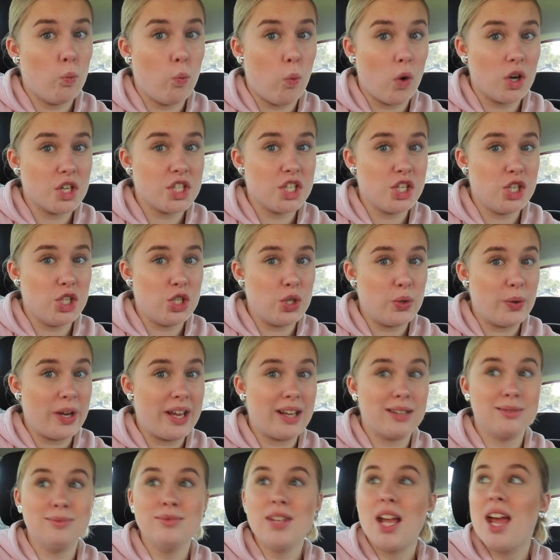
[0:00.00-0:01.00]
What are you
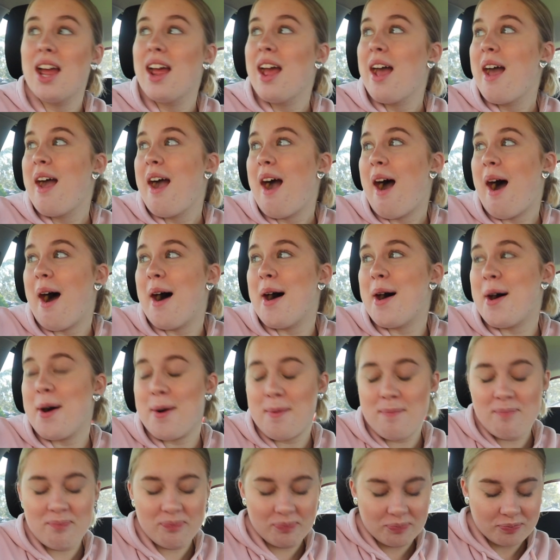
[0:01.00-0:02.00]
doing?
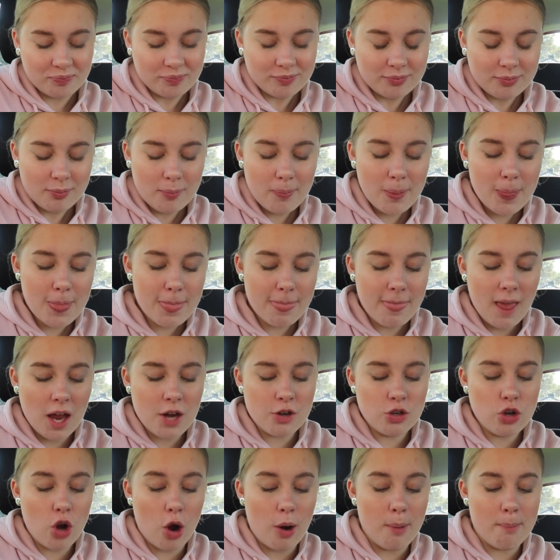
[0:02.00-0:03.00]
No,
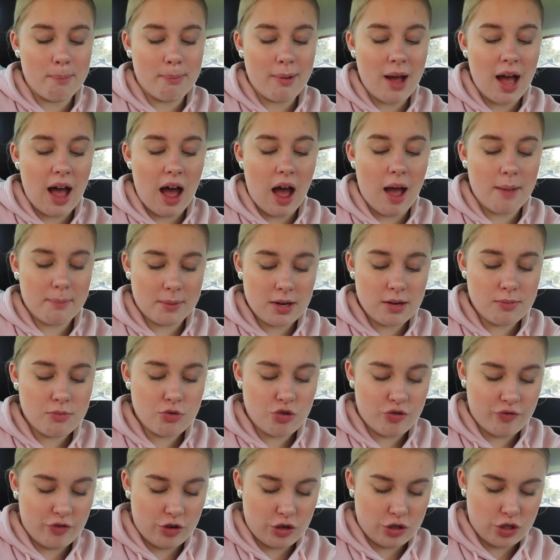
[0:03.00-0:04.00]
but I'm going to
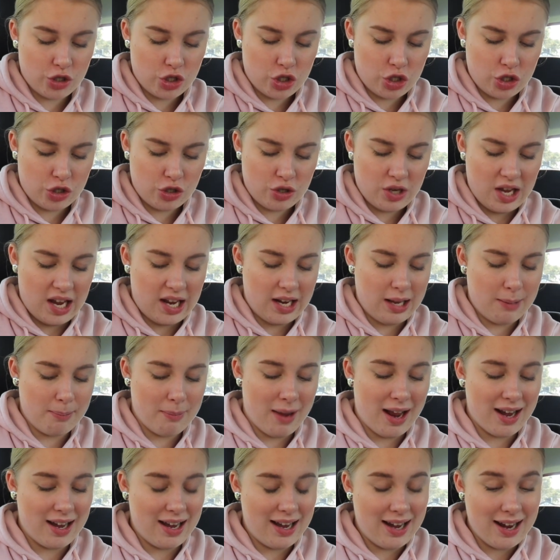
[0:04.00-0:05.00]
move on to
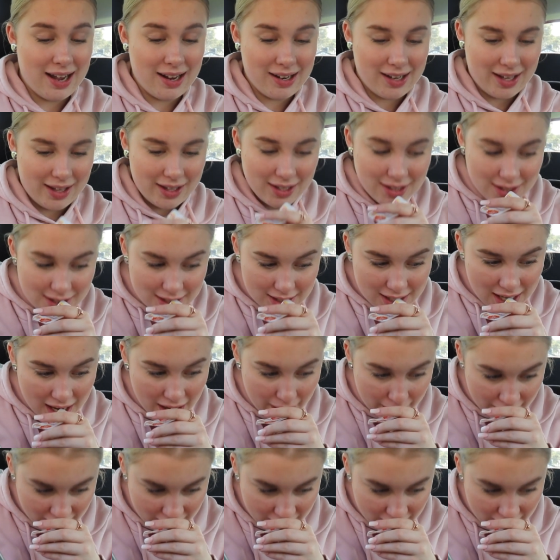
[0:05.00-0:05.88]
eating my nuggets.